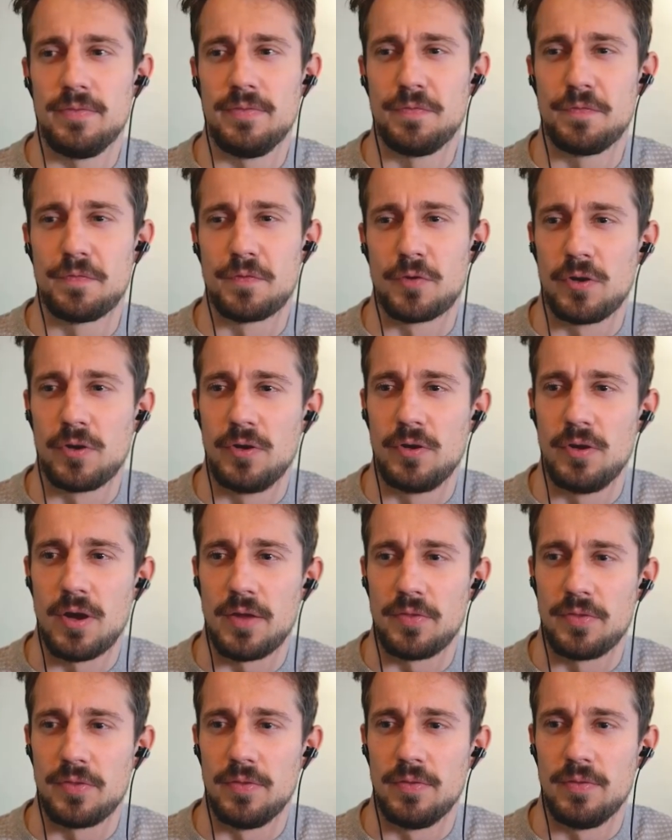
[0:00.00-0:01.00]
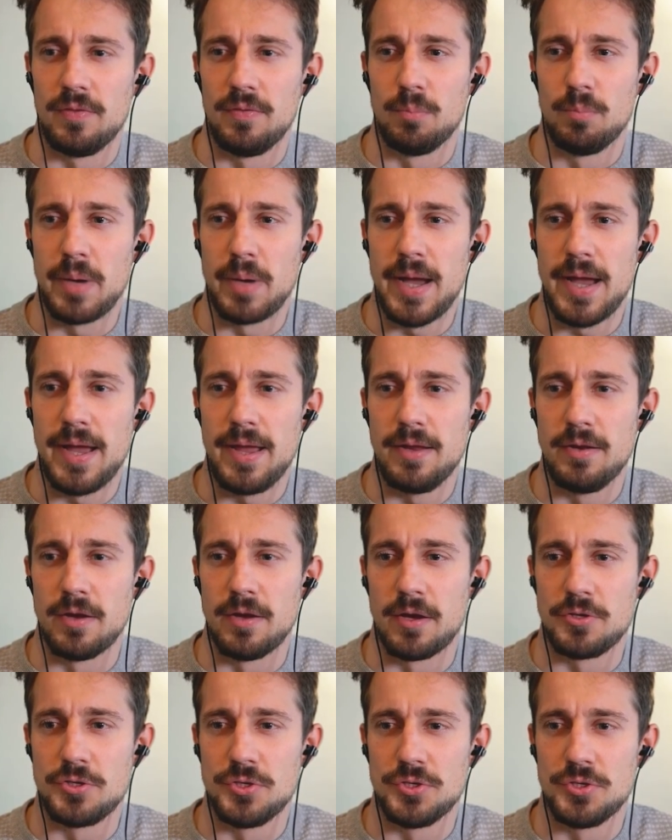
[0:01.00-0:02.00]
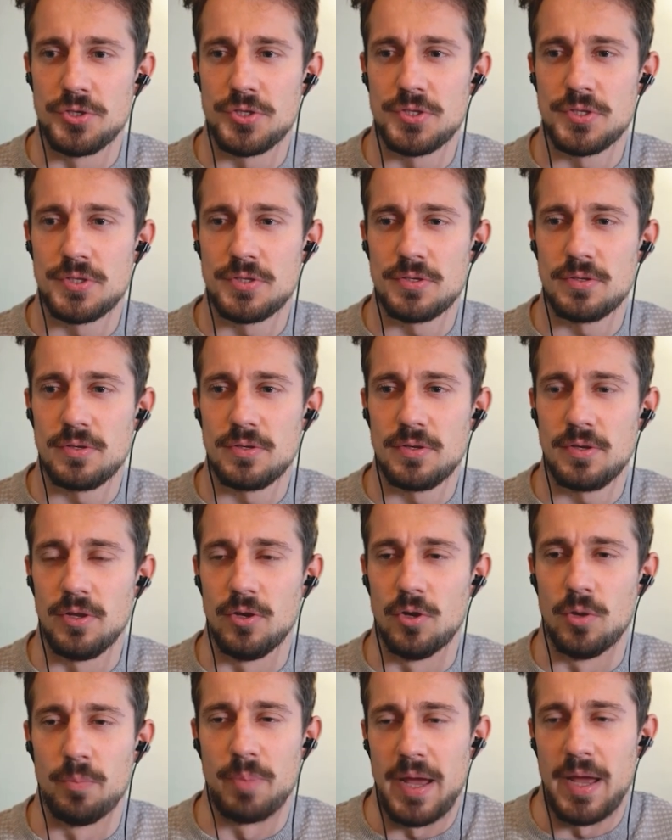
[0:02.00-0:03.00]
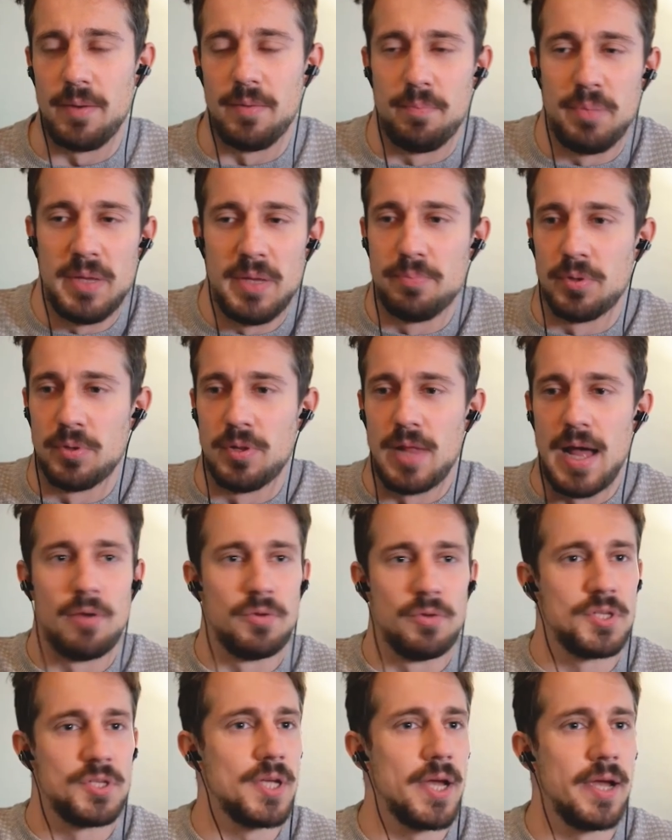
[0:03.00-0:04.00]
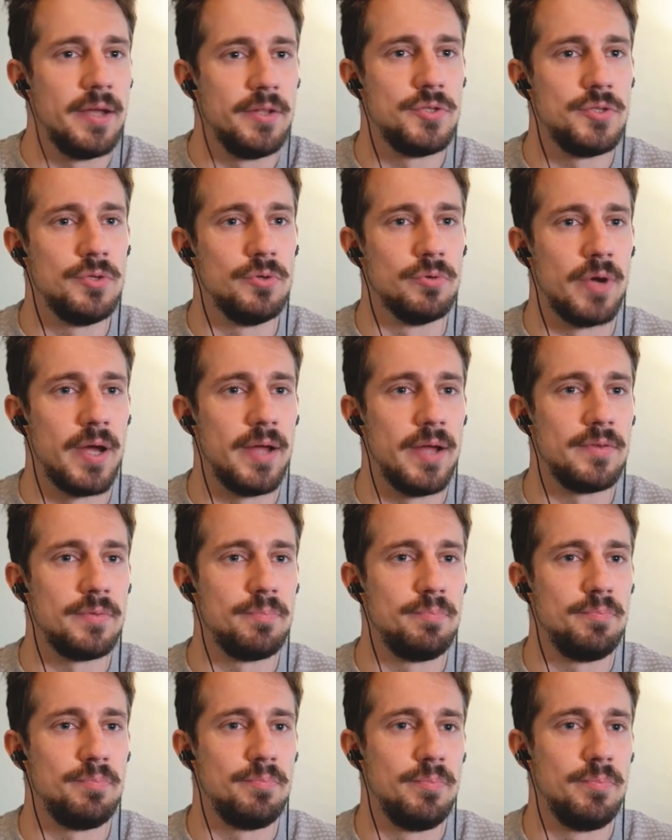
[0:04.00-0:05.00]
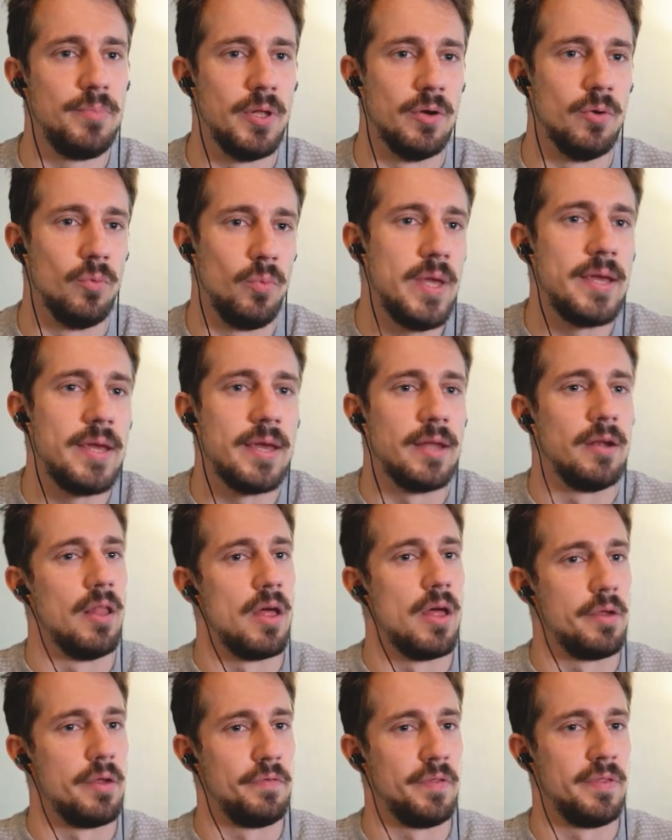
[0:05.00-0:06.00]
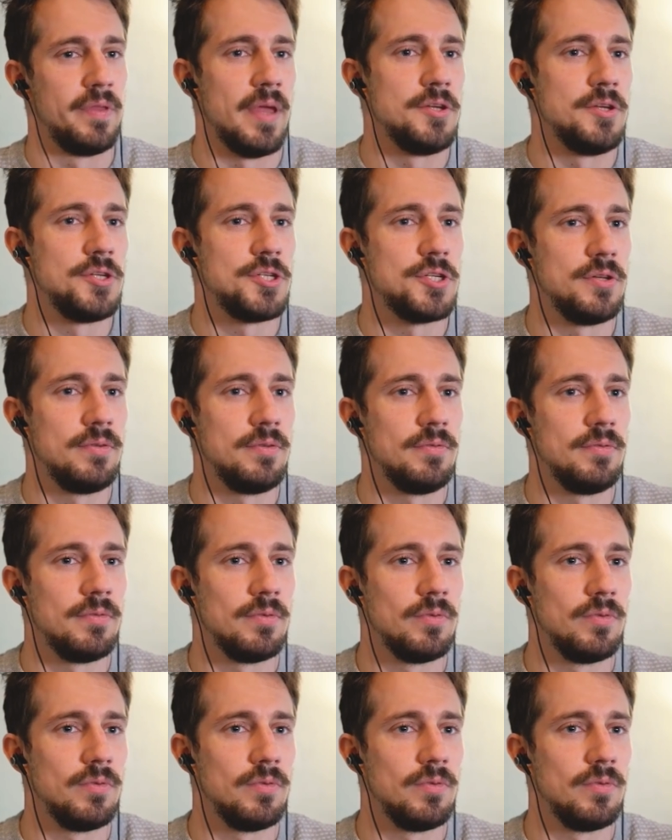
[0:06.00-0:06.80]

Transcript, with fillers: forgotten by not just you know by the people outside too, right? You know, we get a lot of attention. Mm-hmm.